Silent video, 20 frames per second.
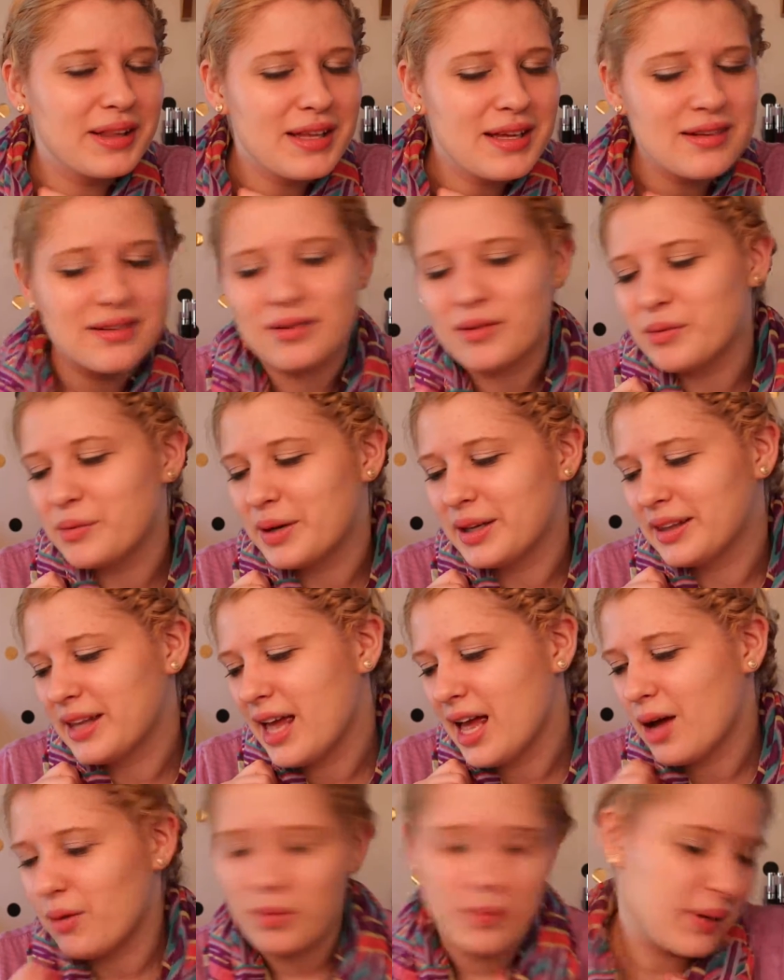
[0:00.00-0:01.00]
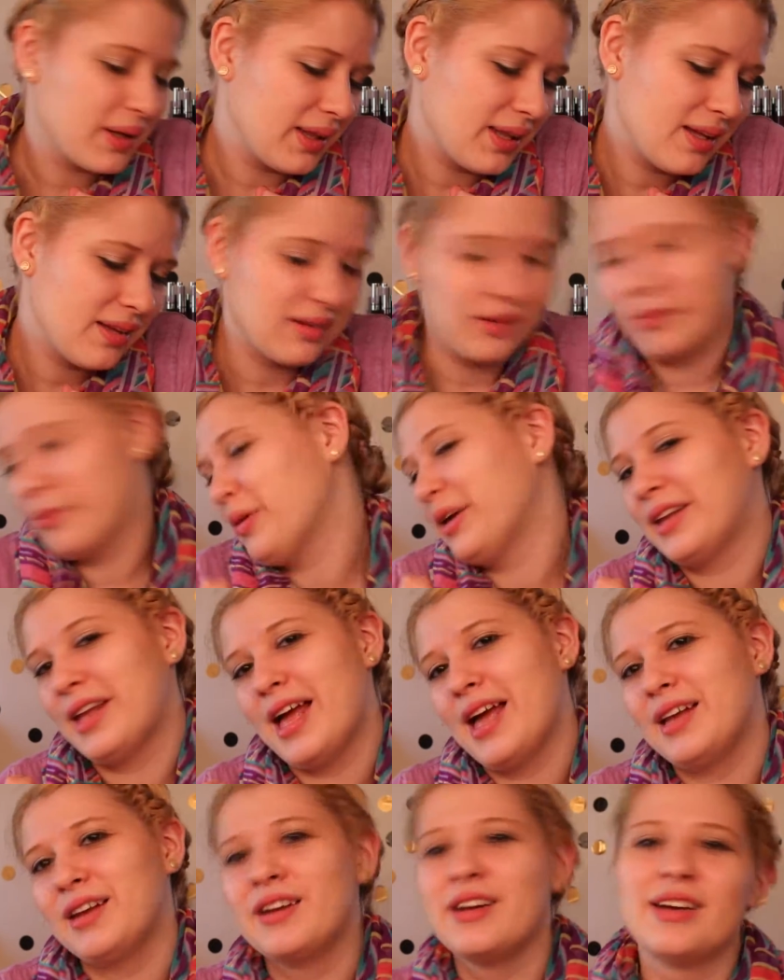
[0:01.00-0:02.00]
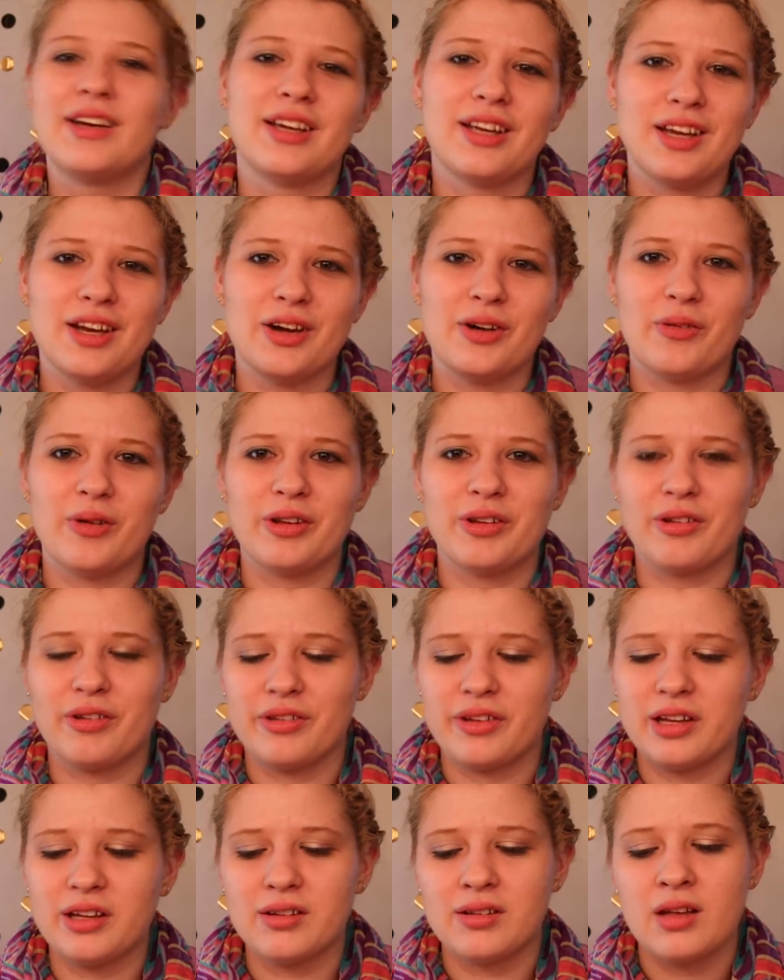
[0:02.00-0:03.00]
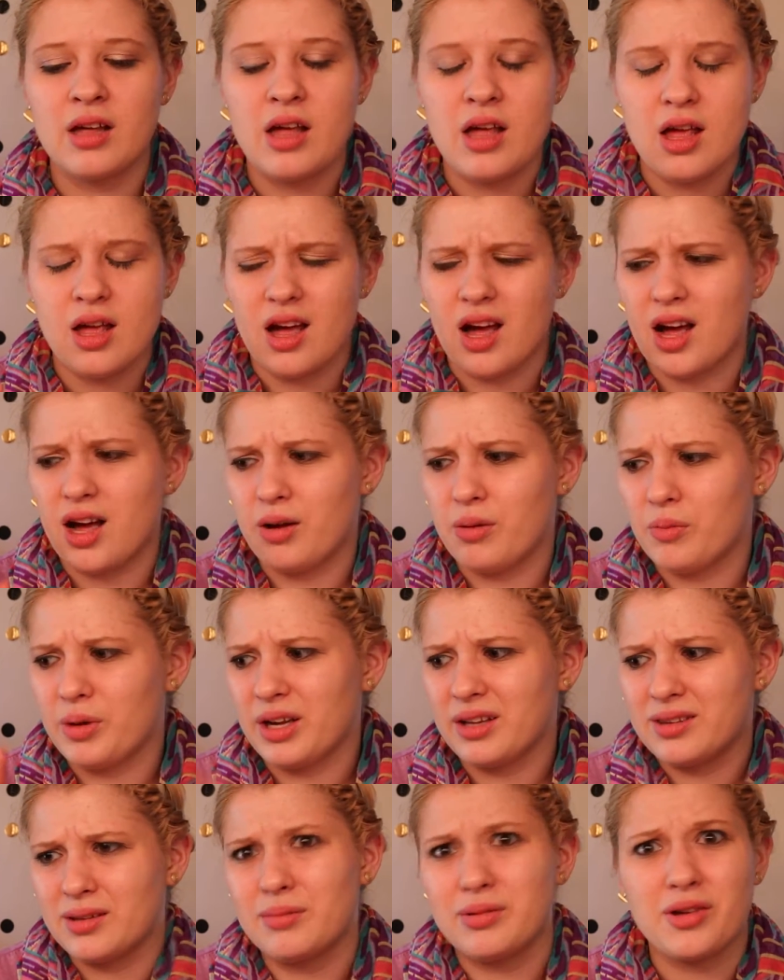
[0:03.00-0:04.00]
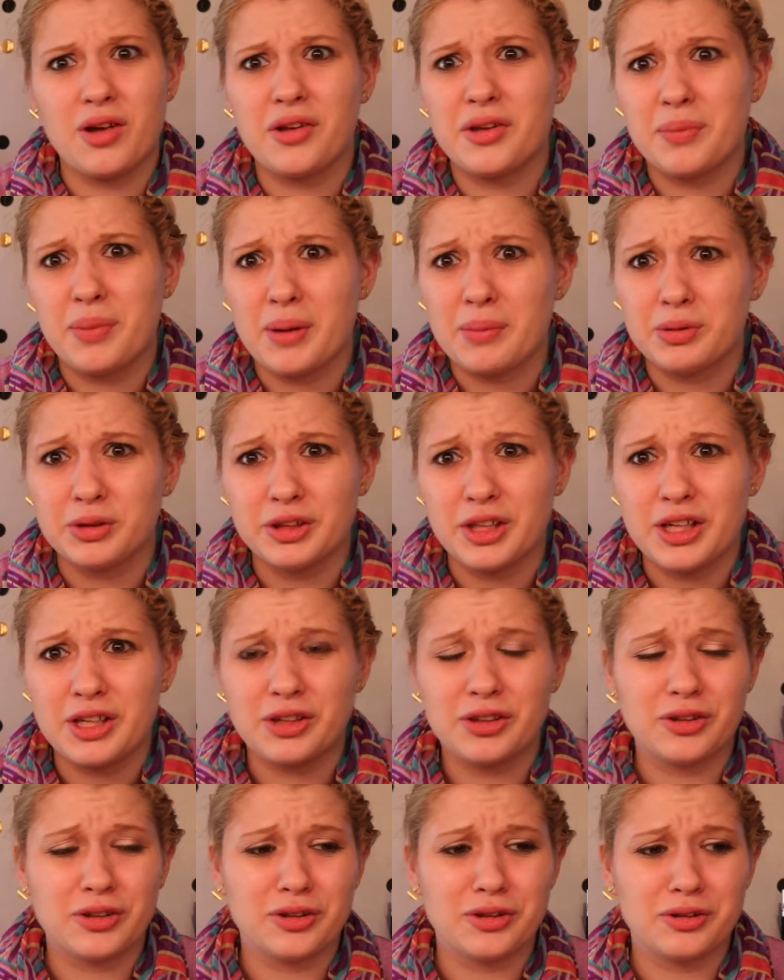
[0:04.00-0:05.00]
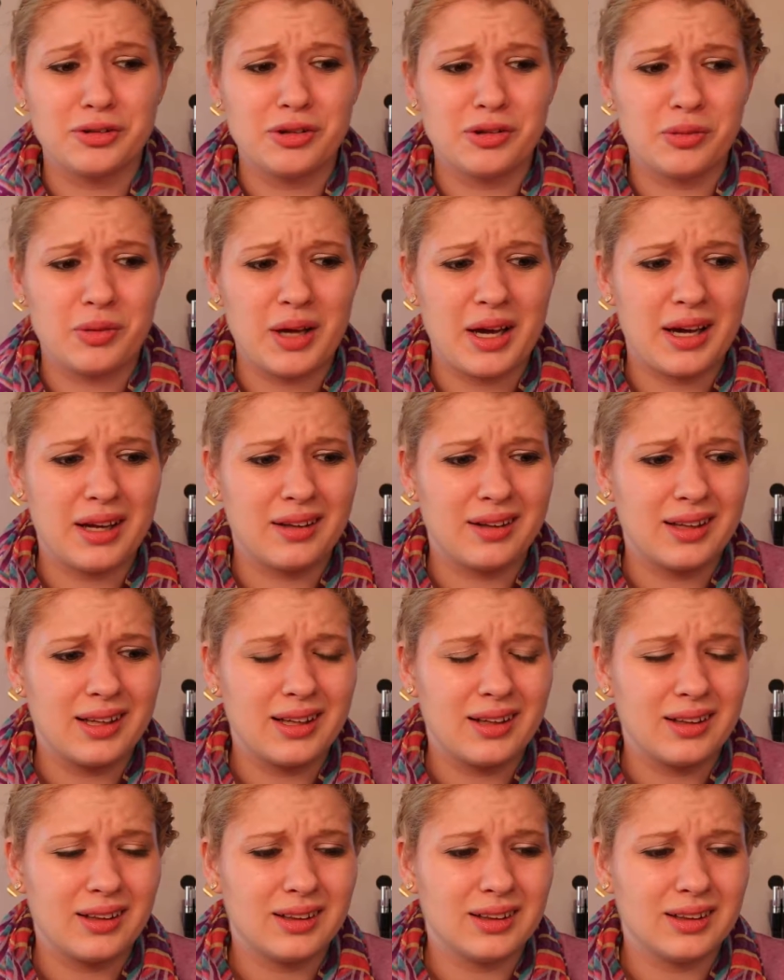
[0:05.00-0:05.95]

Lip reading: this, I want to make that, I want to make this, I want to make that. You know, one of those things. We got some salt and pepper shakers. We got like